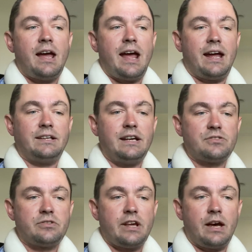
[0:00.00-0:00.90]
And
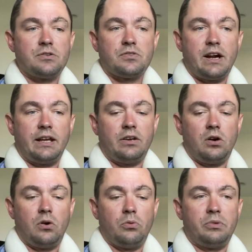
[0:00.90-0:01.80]
yesterday I was riding it
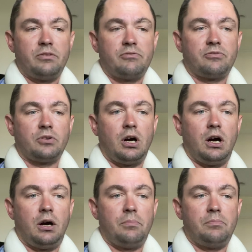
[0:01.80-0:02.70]
home
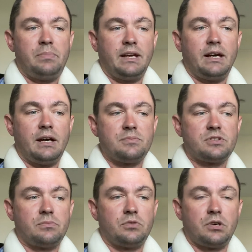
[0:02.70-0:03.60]
from picking up
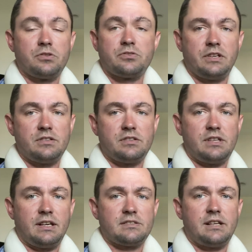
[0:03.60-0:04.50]
some groceries and
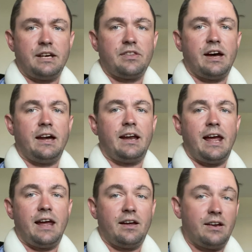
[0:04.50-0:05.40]
things like that.
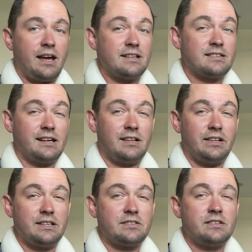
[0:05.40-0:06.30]
And a
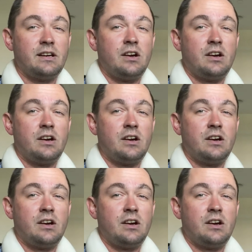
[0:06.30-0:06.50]
cyclist